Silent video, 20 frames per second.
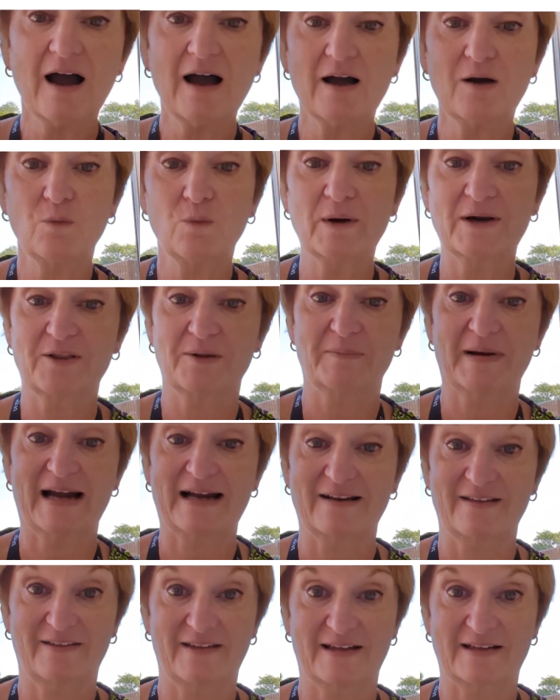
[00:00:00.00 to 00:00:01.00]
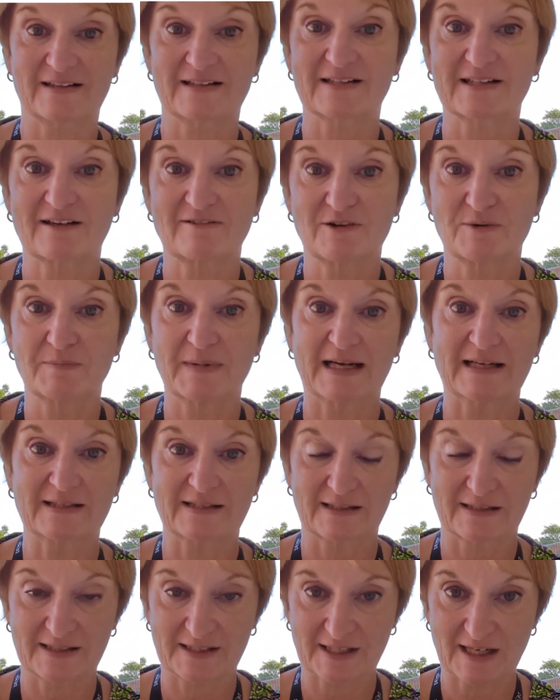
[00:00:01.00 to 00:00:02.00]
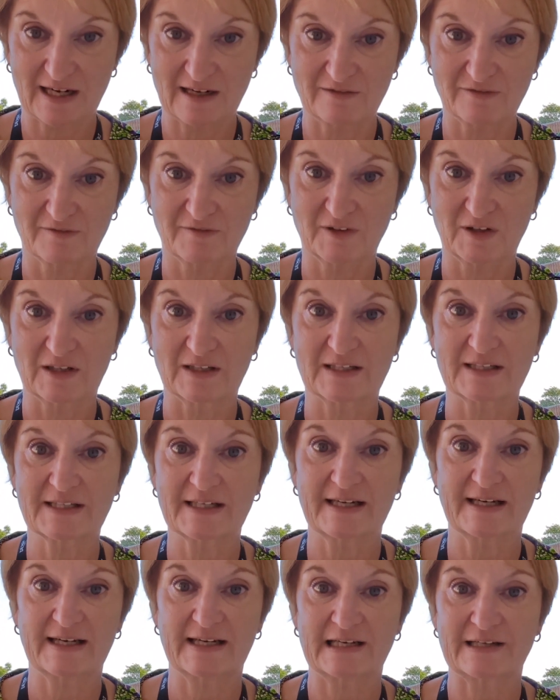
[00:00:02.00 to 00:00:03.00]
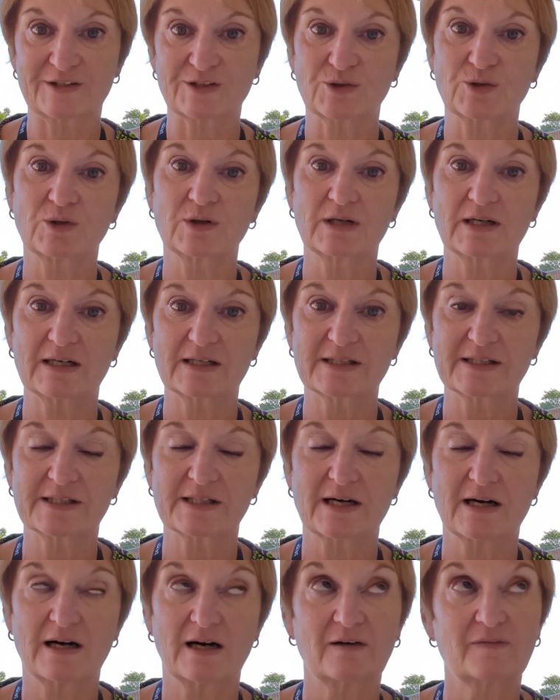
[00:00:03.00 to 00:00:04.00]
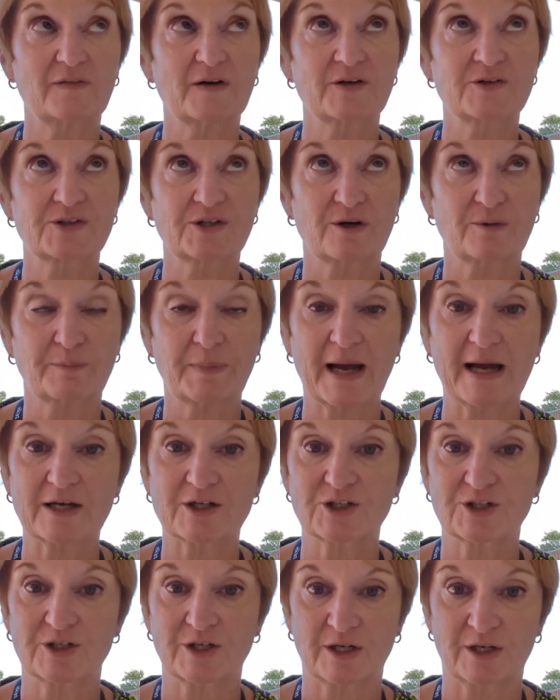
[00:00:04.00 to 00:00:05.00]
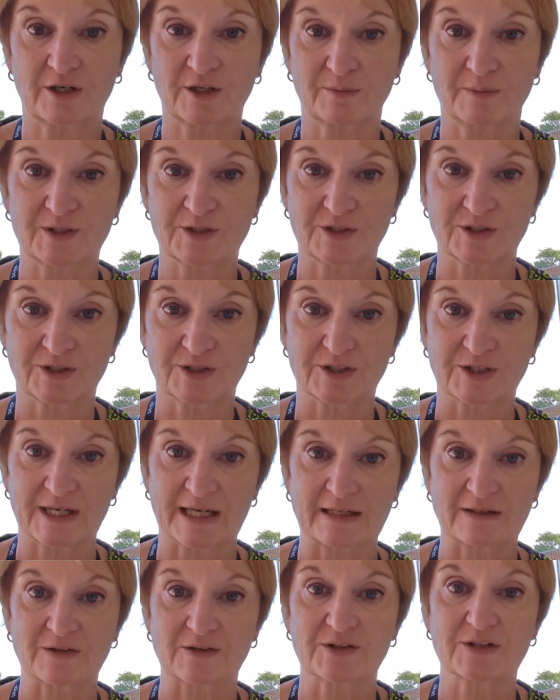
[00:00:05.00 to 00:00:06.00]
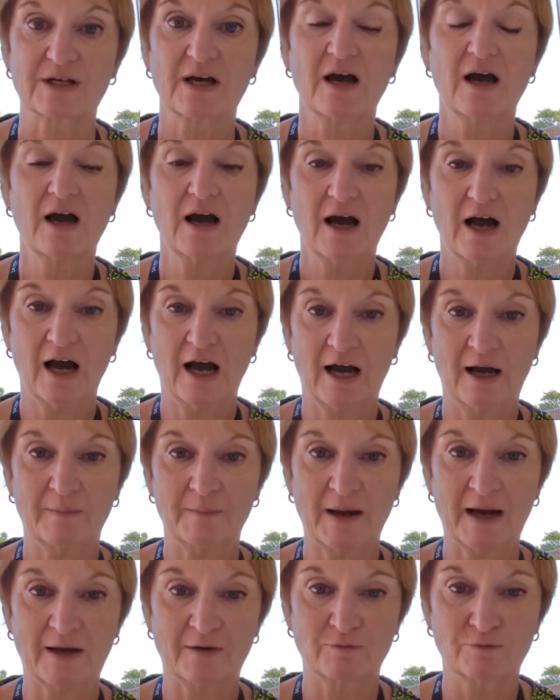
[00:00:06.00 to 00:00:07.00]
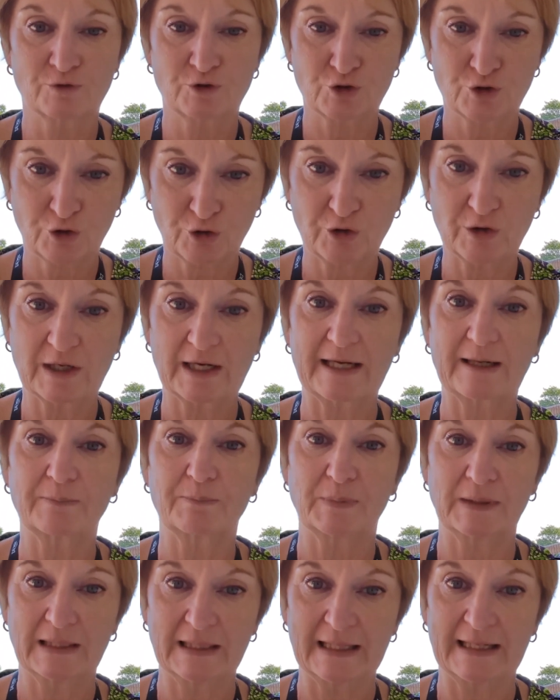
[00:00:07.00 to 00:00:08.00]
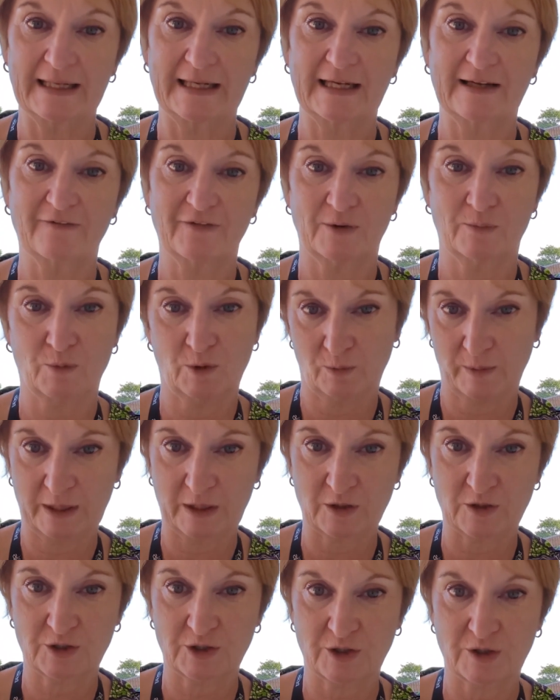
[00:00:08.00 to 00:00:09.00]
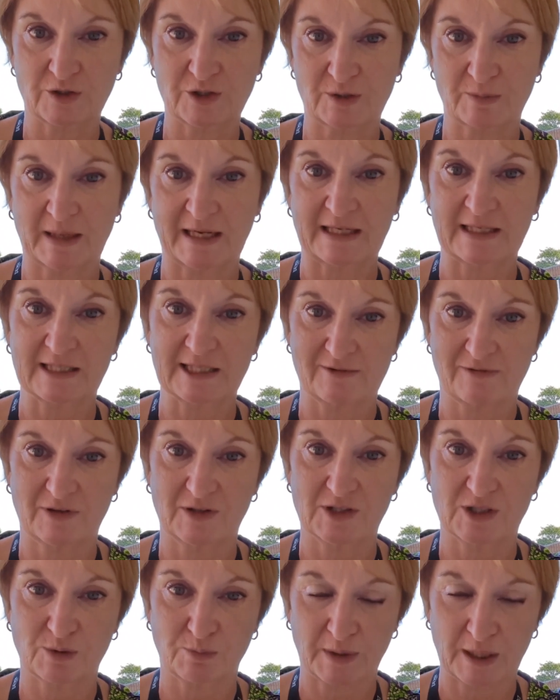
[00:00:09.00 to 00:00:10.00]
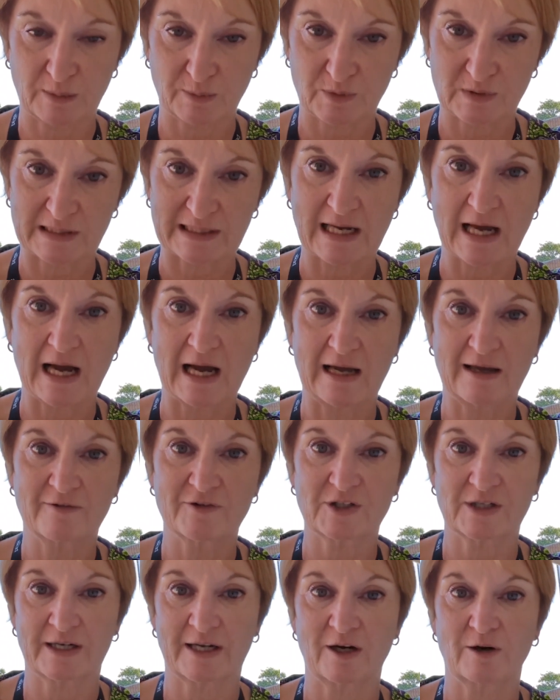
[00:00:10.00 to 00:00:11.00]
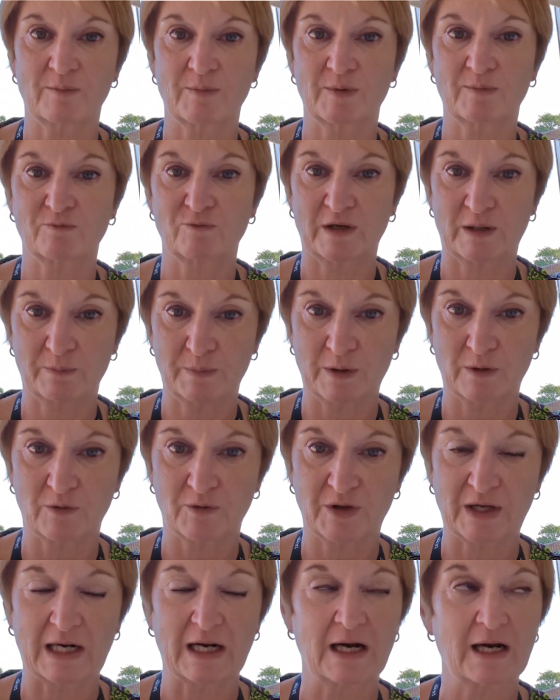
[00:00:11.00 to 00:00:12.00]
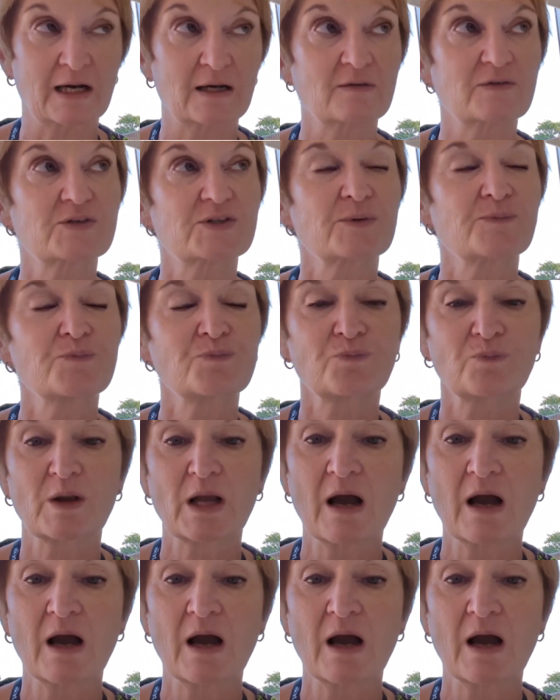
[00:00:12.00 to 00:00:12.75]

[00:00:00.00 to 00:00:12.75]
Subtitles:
One of the main things is our amazing staff and volunteers. All our staff are so passionate and committed to DENS. and truly believe in what we can do to make a difference to people's lives and help them rebuild their lives.